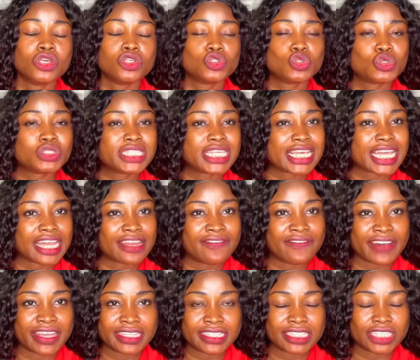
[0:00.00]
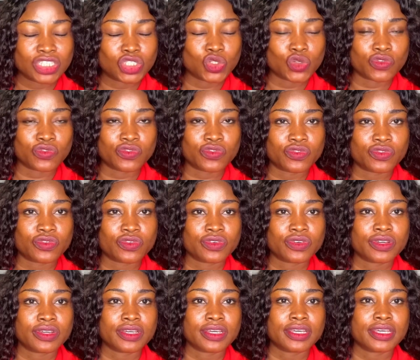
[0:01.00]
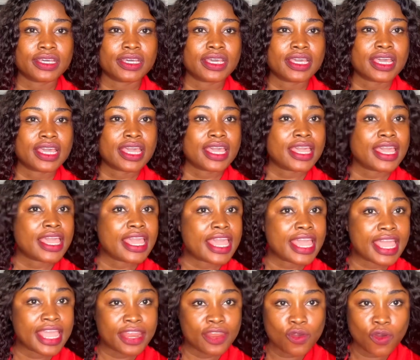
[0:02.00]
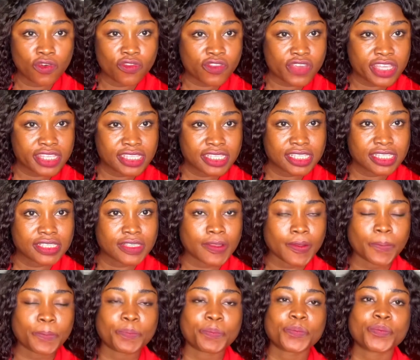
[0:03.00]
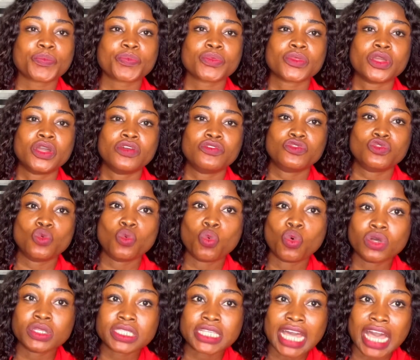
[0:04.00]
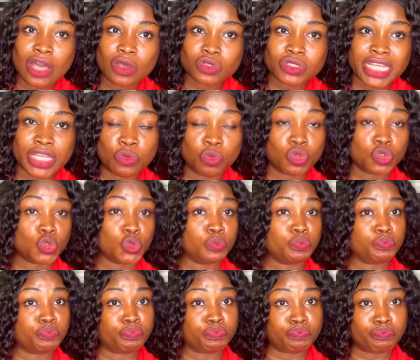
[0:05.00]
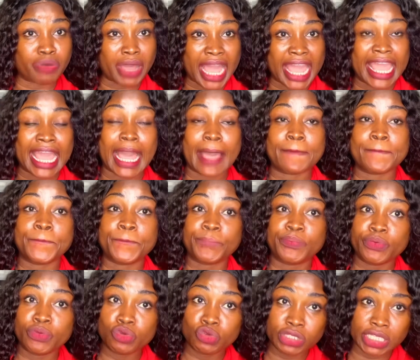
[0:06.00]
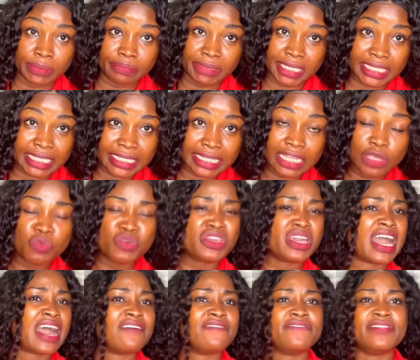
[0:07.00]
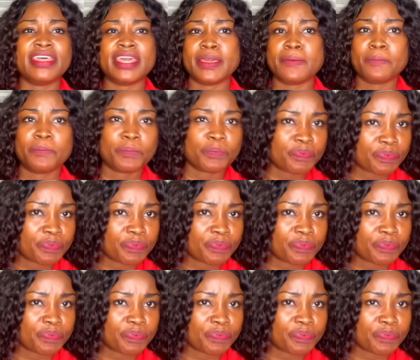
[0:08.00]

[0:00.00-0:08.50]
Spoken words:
So take advantage of any of it. You want house that you want to buy and build immediately, we have them.